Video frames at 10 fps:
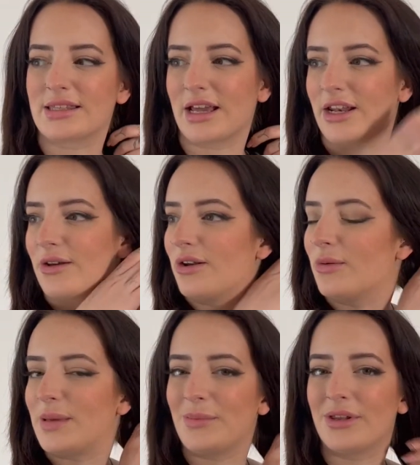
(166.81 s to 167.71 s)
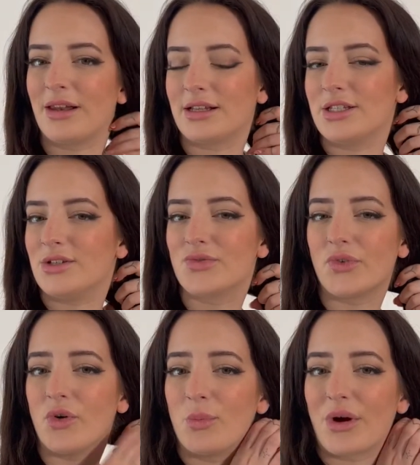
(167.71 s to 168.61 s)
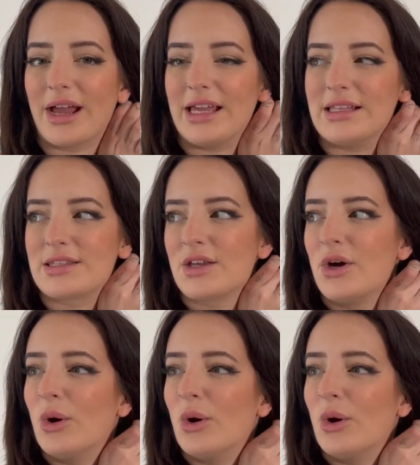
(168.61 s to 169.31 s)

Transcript: I know a lot of people that like to use 4 braids,